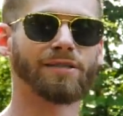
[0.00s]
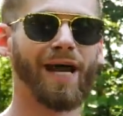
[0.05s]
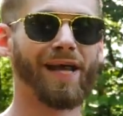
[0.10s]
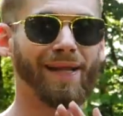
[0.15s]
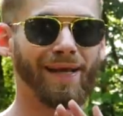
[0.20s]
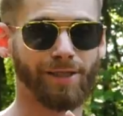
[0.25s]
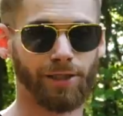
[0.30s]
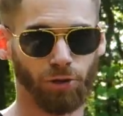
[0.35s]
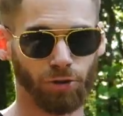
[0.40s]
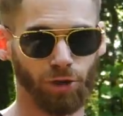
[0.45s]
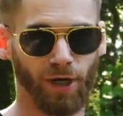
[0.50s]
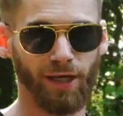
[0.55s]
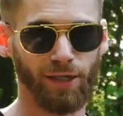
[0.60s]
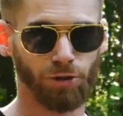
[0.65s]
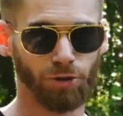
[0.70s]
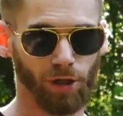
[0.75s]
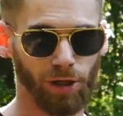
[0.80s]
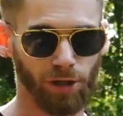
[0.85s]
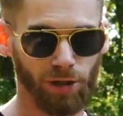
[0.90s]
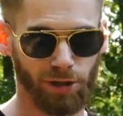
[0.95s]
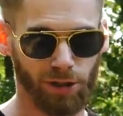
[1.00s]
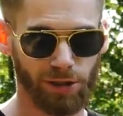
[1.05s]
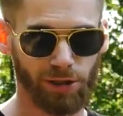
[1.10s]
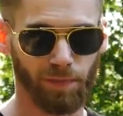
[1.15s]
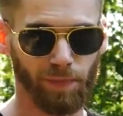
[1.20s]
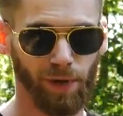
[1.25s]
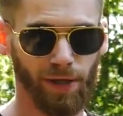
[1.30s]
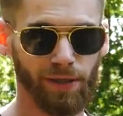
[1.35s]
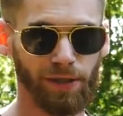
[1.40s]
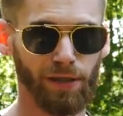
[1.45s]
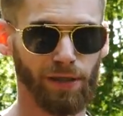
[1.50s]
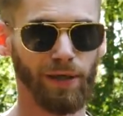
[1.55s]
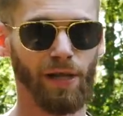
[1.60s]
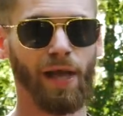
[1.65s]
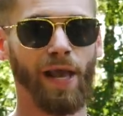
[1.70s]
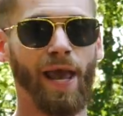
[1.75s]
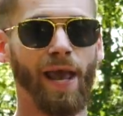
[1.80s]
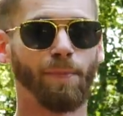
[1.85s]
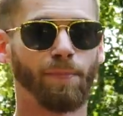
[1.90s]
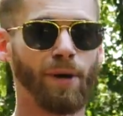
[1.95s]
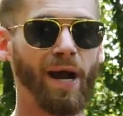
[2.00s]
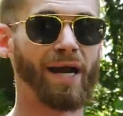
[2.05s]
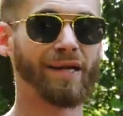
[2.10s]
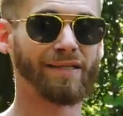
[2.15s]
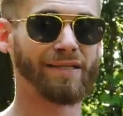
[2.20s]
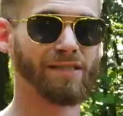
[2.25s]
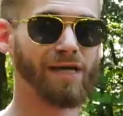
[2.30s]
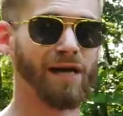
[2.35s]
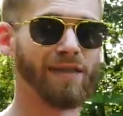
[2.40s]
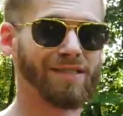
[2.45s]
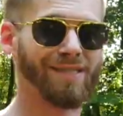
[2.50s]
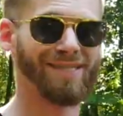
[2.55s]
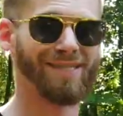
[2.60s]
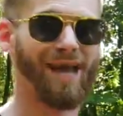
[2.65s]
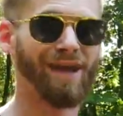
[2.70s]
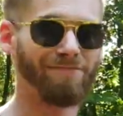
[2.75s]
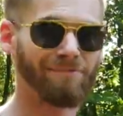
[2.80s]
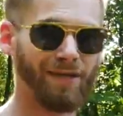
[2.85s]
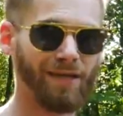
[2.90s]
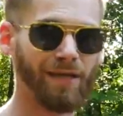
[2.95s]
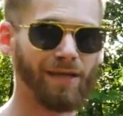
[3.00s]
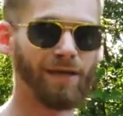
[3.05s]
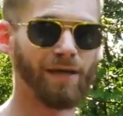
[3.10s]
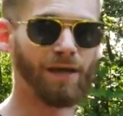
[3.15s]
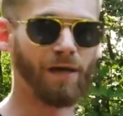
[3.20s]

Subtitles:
I like to train trigger discipline and practice gun safety.